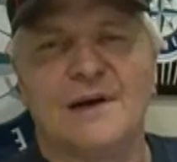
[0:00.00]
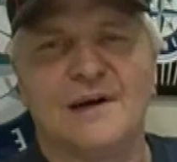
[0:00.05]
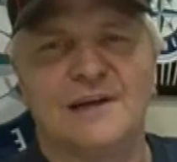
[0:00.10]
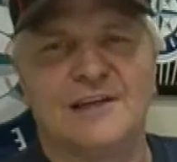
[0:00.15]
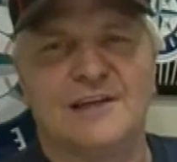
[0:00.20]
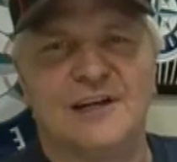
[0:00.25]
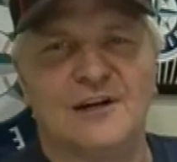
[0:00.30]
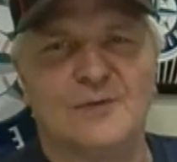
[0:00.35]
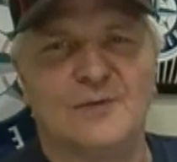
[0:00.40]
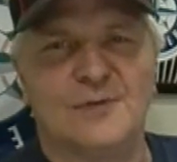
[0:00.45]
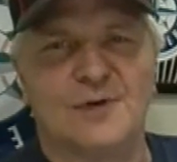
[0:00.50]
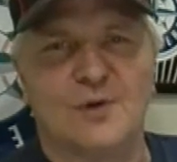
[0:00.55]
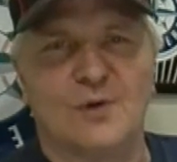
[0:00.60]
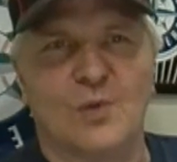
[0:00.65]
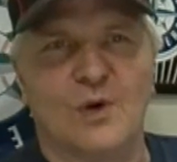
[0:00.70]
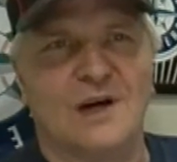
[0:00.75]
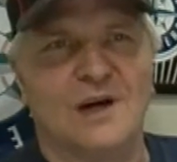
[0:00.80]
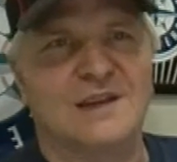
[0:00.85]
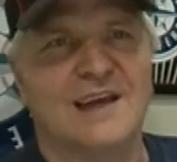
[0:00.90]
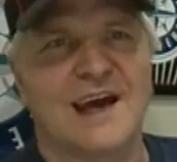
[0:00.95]
Gilbert
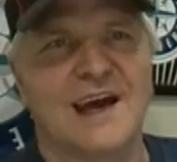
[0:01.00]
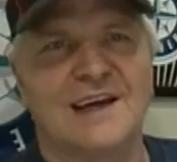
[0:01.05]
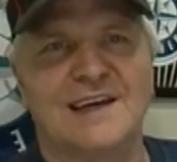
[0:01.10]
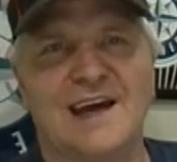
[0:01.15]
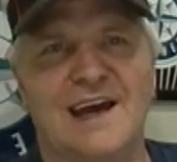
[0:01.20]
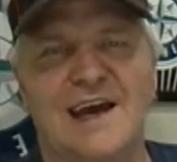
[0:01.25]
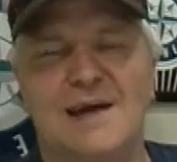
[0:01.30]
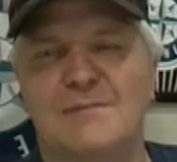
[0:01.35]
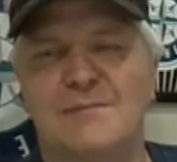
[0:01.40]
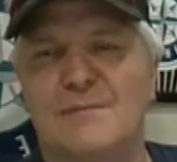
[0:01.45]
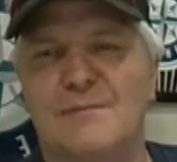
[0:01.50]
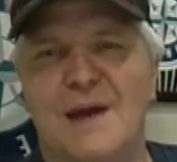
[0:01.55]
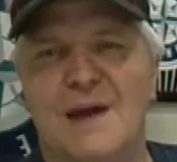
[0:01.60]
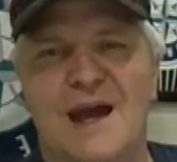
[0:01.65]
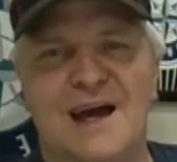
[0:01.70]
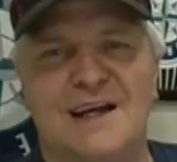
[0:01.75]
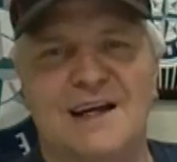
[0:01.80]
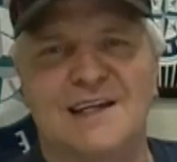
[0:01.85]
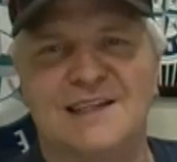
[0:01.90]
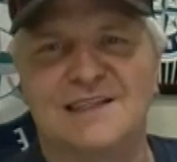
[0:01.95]
won that game.
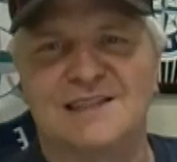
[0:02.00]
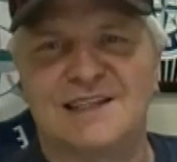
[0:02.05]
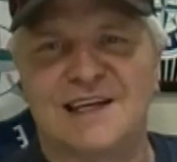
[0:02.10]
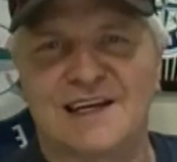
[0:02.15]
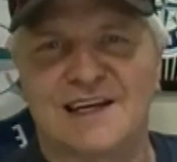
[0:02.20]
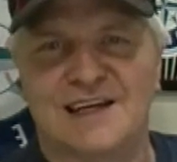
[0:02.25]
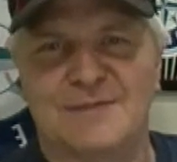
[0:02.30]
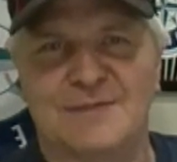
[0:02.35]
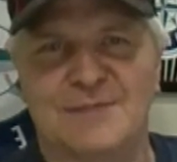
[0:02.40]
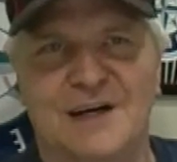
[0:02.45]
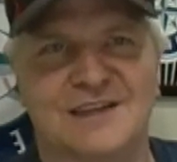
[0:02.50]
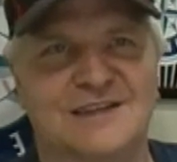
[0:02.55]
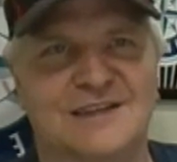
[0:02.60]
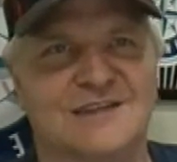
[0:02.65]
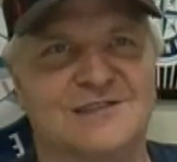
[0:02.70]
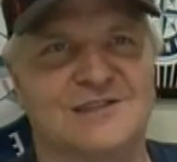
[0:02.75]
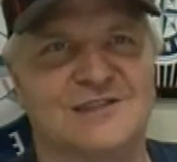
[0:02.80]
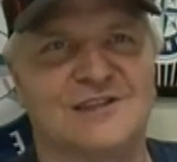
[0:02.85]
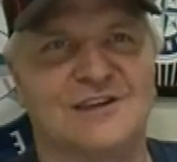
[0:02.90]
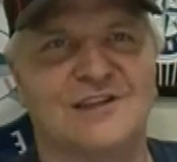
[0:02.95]
Man, he's kicking butt
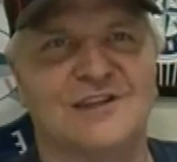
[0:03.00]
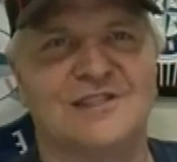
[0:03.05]
this year.